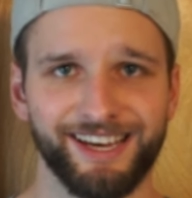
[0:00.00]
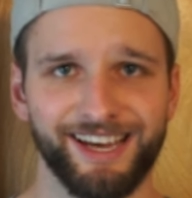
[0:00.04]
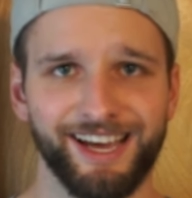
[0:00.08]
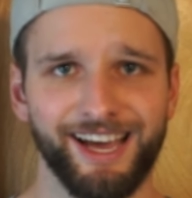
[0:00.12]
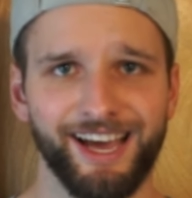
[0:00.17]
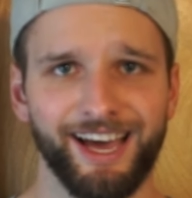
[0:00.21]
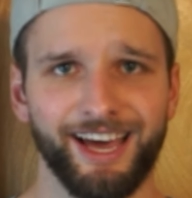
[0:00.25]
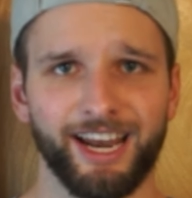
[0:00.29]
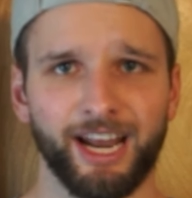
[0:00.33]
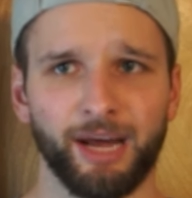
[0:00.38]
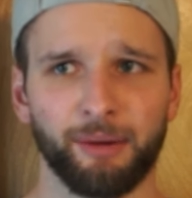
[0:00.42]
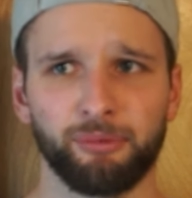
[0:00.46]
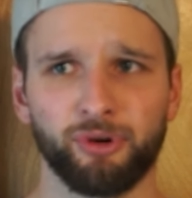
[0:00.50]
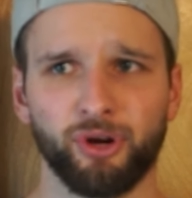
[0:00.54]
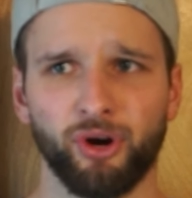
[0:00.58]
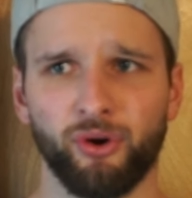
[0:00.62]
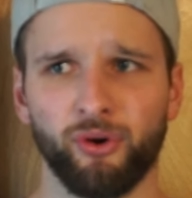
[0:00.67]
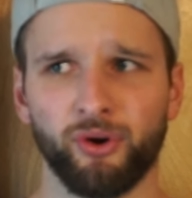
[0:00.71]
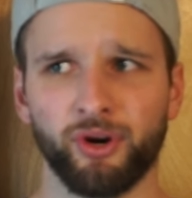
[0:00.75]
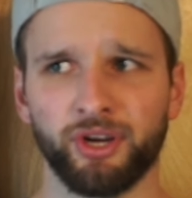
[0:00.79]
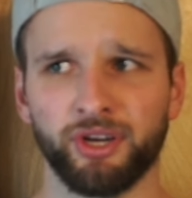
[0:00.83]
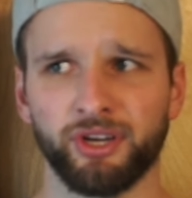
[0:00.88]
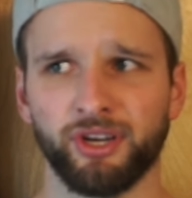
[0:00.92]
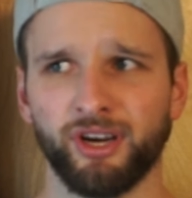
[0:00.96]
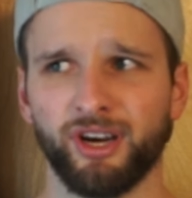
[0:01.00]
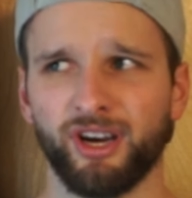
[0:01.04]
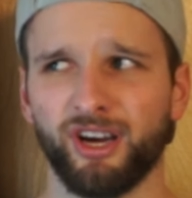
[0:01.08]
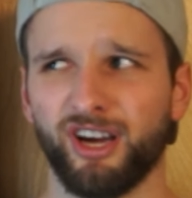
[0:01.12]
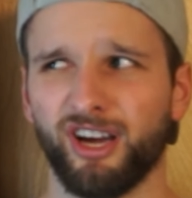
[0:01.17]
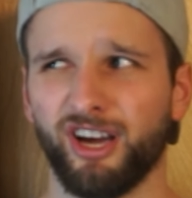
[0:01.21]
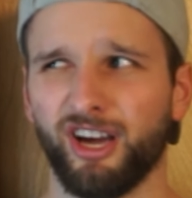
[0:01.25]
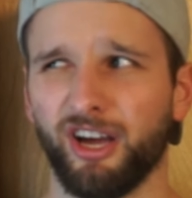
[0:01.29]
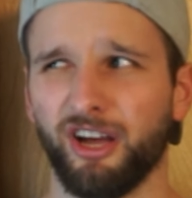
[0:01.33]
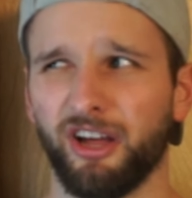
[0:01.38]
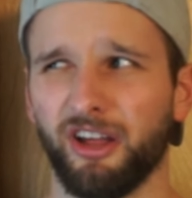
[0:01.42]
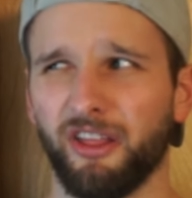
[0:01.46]
And I'm going,
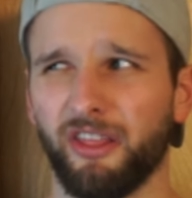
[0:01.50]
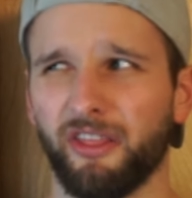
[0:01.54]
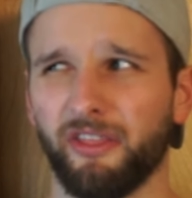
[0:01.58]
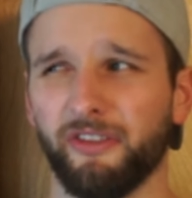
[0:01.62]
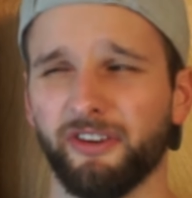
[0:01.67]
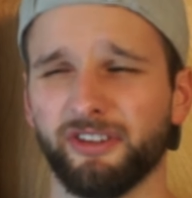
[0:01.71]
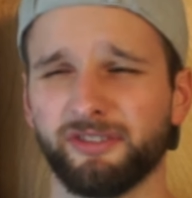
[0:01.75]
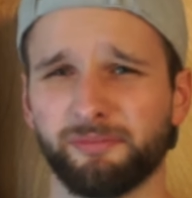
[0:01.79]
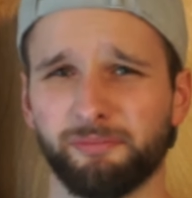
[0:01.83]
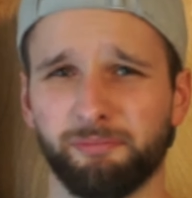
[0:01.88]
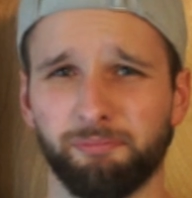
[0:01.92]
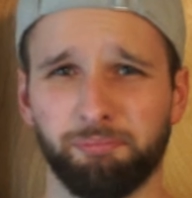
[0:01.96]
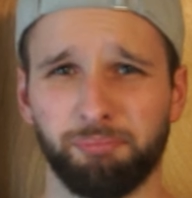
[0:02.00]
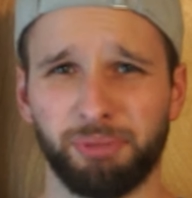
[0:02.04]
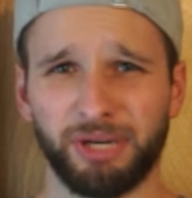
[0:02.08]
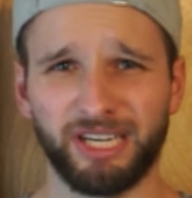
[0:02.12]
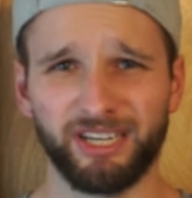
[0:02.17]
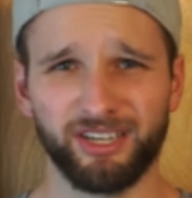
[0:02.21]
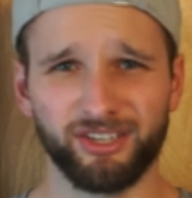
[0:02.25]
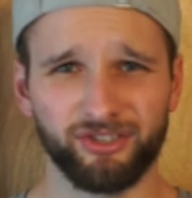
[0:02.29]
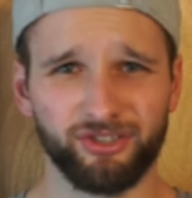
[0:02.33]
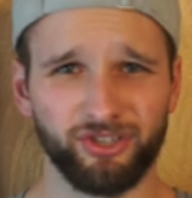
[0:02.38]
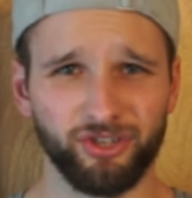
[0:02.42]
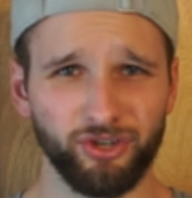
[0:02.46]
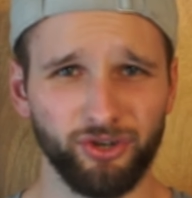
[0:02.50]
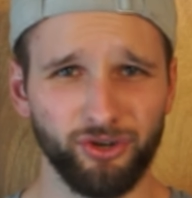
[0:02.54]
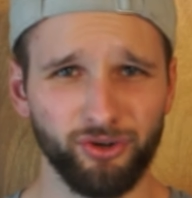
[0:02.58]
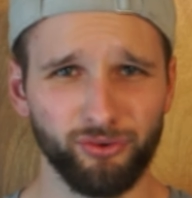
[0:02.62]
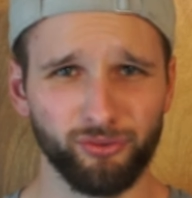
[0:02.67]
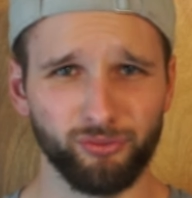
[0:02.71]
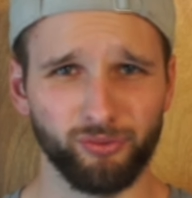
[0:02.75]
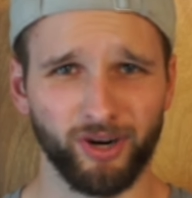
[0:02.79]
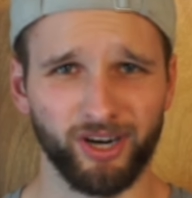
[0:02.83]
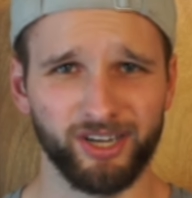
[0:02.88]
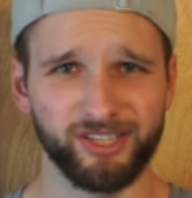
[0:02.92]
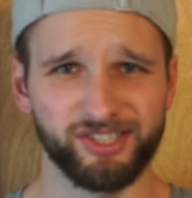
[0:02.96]
this big
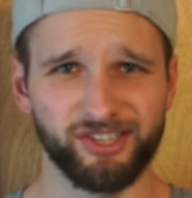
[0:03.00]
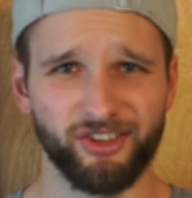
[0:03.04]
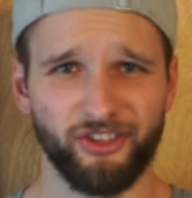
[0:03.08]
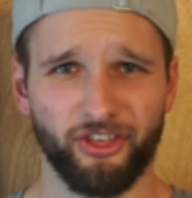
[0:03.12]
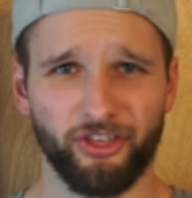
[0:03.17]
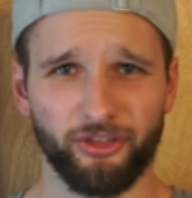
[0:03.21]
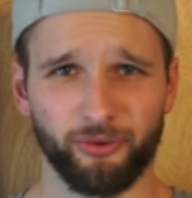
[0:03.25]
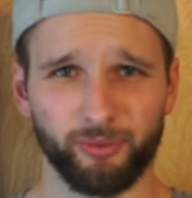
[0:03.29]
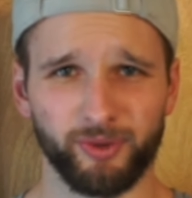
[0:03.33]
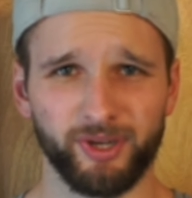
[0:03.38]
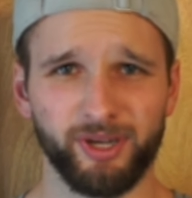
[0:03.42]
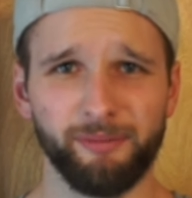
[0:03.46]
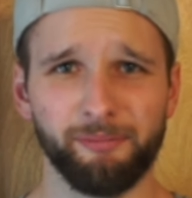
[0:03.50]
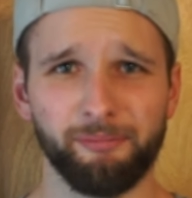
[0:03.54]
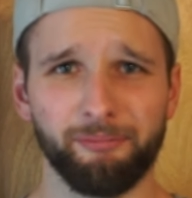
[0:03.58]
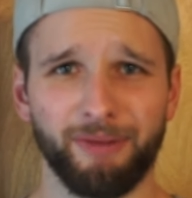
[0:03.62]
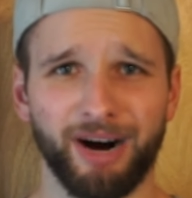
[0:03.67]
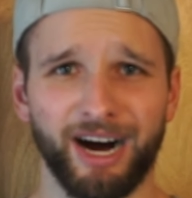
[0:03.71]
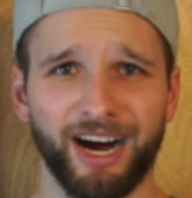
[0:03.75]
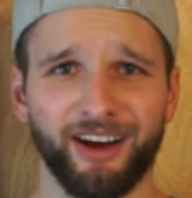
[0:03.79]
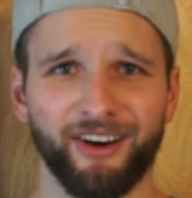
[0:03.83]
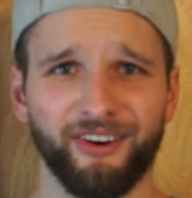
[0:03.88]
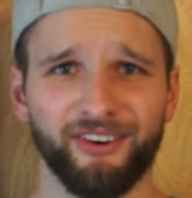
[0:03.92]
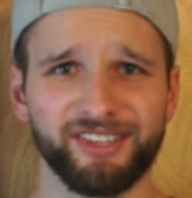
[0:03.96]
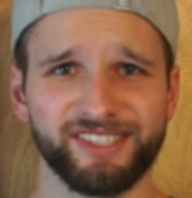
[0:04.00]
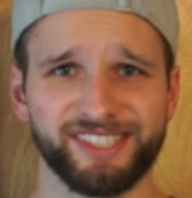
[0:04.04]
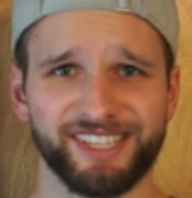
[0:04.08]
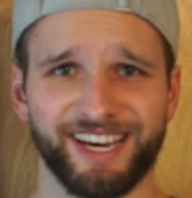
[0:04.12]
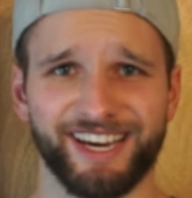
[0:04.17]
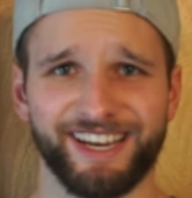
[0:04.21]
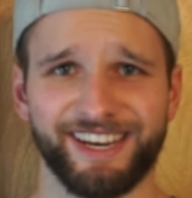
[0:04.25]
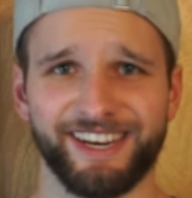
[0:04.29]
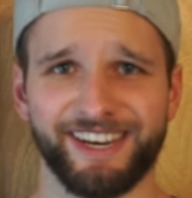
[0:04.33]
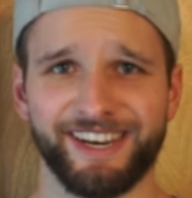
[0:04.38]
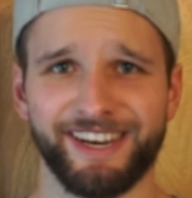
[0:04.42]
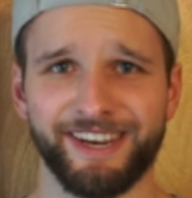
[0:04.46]
dude runs three miles
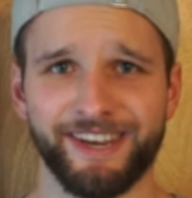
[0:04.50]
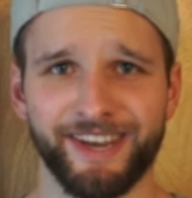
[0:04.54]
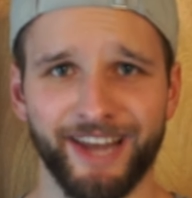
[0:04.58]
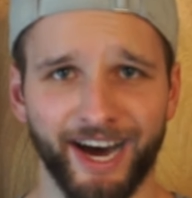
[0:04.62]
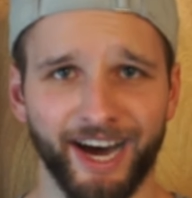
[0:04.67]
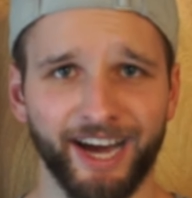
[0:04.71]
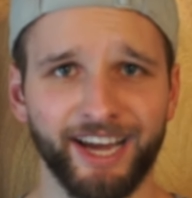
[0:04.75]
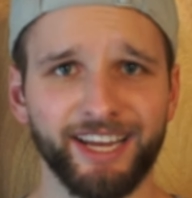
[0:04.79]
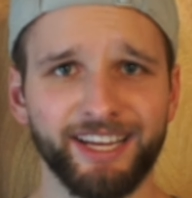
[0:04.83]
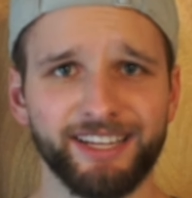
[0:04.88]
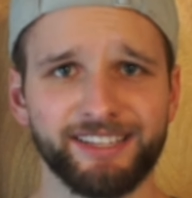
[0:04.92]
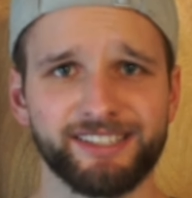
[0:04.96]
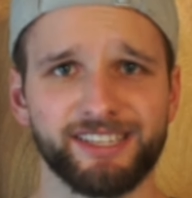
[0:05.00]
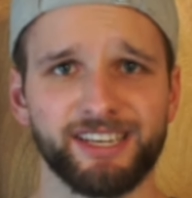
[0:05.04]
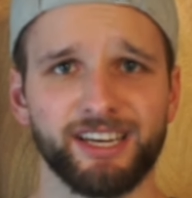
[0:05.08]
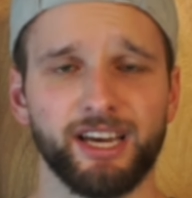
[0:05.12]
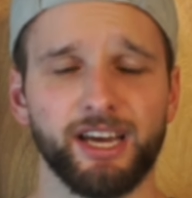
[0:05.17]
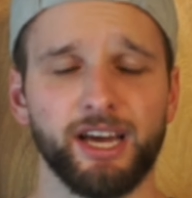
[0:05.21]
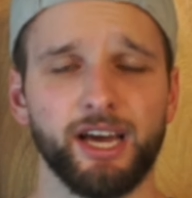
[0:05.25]
a night?